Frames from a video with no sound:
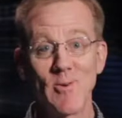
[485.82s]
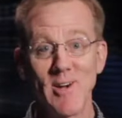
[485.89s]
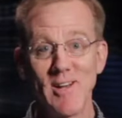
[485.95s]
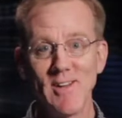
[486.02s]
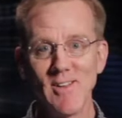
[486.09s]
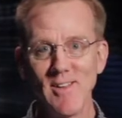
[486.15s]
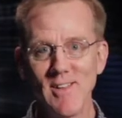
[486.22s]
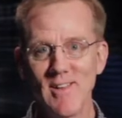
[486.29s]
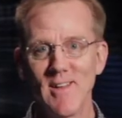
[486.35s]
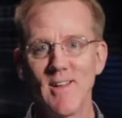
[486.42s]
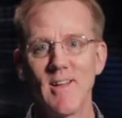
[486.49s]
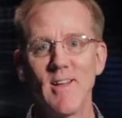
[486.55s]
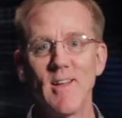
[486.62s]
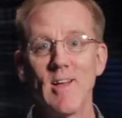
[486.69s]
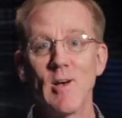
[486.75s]
Well,
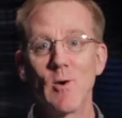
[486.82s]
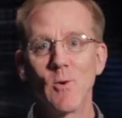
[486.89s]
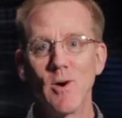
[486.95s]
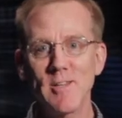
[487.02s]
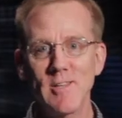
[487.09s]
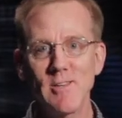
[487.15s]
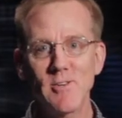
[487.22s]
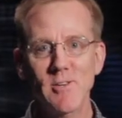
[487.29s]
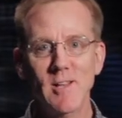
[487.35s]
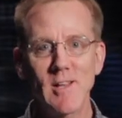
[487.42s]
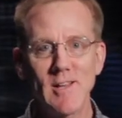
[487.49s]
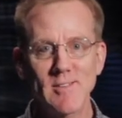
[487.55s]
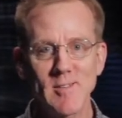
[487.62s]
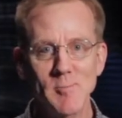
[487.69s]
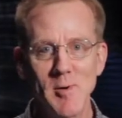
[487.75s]
what did your
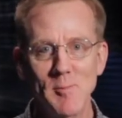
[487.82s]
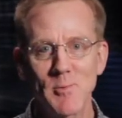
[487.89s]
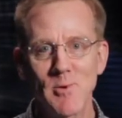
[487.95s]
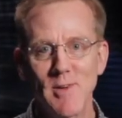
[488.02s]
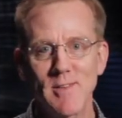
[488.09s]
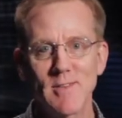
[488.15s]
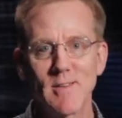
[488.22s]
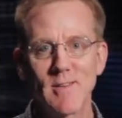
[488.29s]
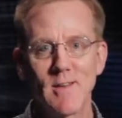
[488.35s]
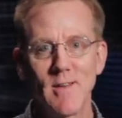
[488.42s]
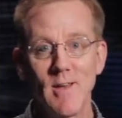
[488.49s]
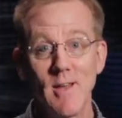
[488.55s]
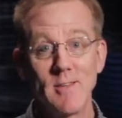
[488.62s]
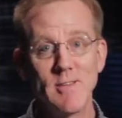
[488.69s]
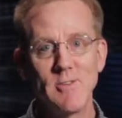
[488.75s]
class come up with?
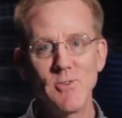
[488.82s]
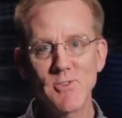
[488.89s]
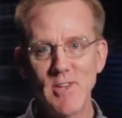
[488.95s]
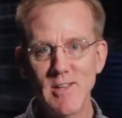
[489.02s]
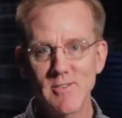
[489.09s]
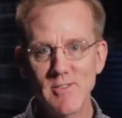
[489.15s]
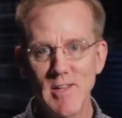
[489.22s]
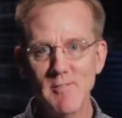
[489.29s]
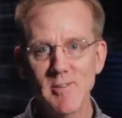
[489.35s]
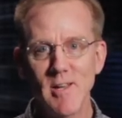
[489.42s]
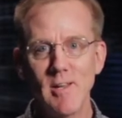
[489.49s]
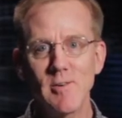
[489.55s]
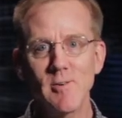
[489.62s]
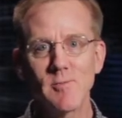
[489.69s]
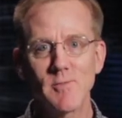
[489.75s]
Did you say
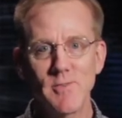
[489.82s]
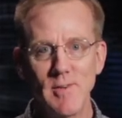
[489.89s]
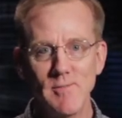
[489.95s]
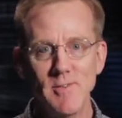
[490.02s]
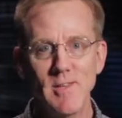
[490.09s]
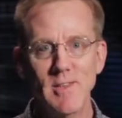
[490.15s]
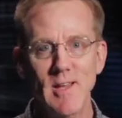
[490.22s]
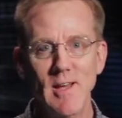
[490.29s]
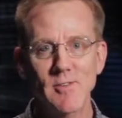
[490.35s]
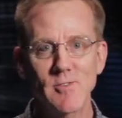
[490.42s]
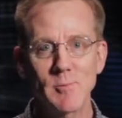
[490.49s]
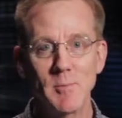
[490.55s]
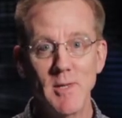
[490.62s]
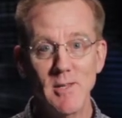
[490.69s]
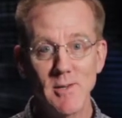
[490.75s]

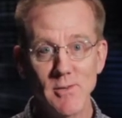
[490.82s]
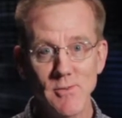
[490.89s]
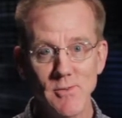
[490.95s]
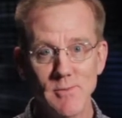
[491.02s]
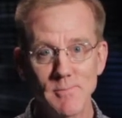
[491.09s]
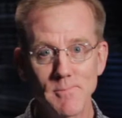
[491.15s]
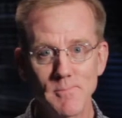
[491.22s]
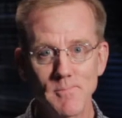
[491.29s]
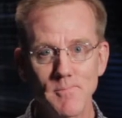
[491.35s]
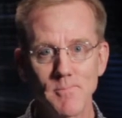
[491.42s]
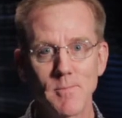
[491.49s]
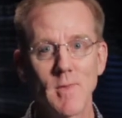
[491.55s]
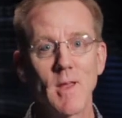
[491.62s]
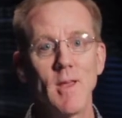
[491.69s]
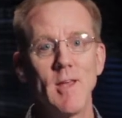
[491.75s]
750,000 meters?
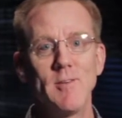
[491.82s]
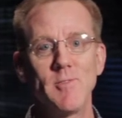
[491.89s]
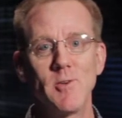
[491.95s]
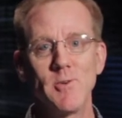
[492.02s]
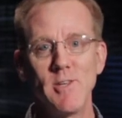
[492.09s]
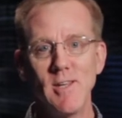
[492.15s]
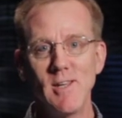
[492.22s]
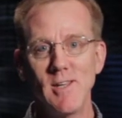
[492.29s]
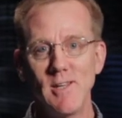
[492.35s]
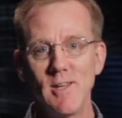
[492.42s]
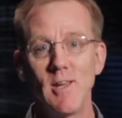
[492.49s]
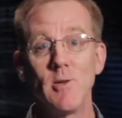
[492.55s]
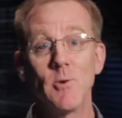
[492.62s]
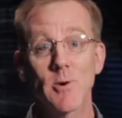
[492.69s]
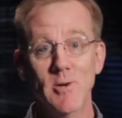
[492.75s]
If you did,
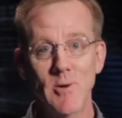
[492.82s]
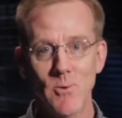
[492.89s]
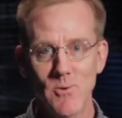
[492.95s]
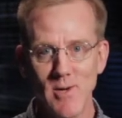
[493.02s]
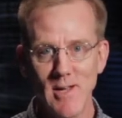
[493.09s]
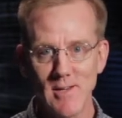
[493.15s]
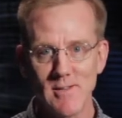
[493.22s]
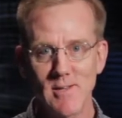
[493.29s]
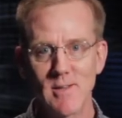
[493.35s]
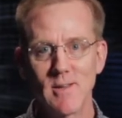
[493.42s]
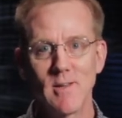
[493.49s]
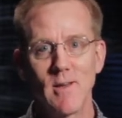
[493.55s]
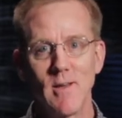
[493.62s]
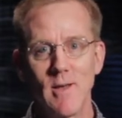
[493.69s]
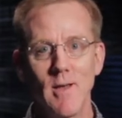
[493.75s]
you are correct.
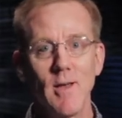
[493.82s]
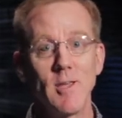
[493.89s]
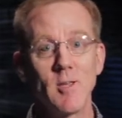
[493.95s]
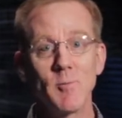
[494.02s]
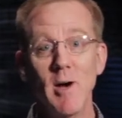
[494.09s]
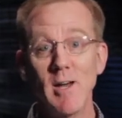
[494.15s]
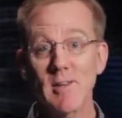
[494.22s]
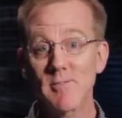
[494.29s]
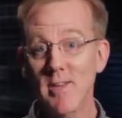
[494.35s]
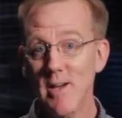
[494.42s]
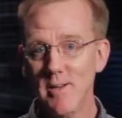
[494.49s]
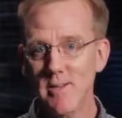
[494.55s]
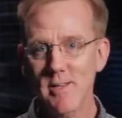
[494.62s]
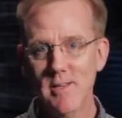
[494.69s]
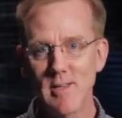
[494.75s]
You might have
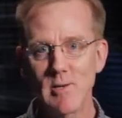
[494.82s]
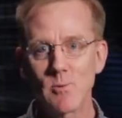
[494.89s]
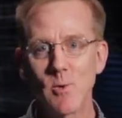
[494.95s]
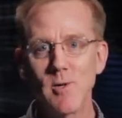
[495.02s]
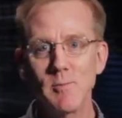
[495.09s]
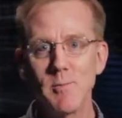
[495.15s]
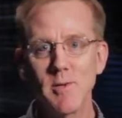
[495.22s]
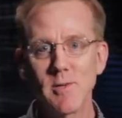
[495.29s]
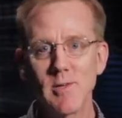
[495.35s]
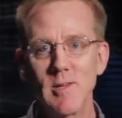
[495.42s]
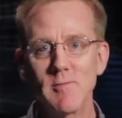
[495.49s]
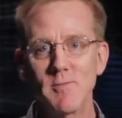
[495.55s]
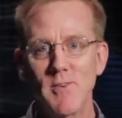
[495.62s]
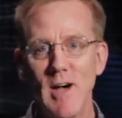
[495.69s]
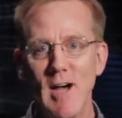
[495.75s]
calculated
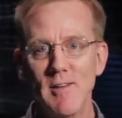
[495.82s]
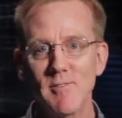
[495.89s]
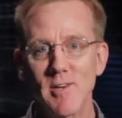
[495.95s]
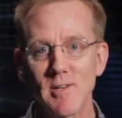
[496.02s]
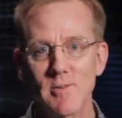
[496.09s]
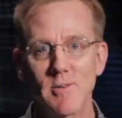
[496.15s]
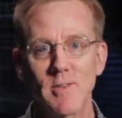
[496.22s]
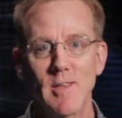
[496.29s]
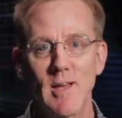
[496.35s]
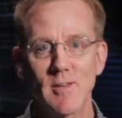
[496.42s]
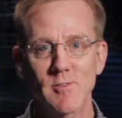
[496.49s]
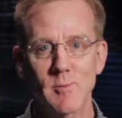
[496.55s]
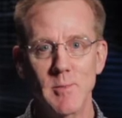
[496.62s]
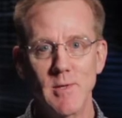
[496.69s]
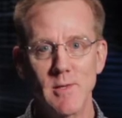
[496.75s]
1,500,000
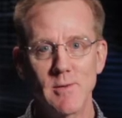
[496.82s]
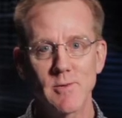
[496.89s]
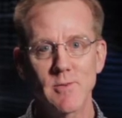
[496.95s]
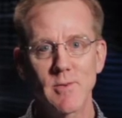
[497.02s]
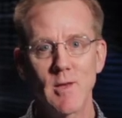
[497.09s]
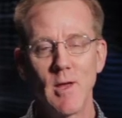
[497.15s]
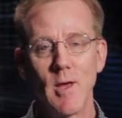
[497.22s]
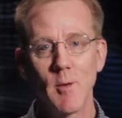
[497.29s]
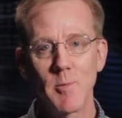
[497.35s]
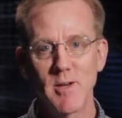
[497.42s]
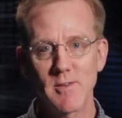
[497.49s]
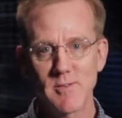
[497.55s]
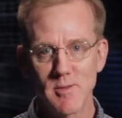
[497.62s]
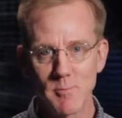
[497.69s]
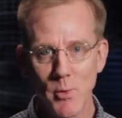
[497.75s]
meters, but it
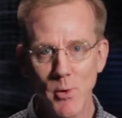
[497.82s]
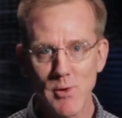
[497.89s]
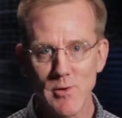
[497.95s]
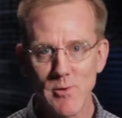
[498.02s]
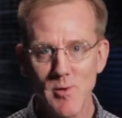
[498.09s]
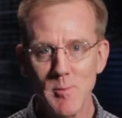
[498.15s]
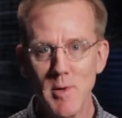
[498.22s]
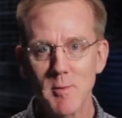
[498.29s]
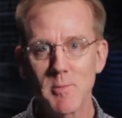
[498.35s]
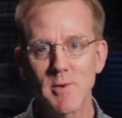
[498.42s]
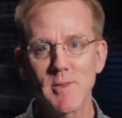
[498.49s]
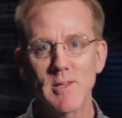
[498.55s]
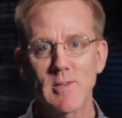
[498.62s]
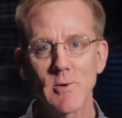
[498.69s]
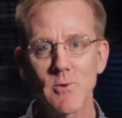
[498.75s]
is important to remember that the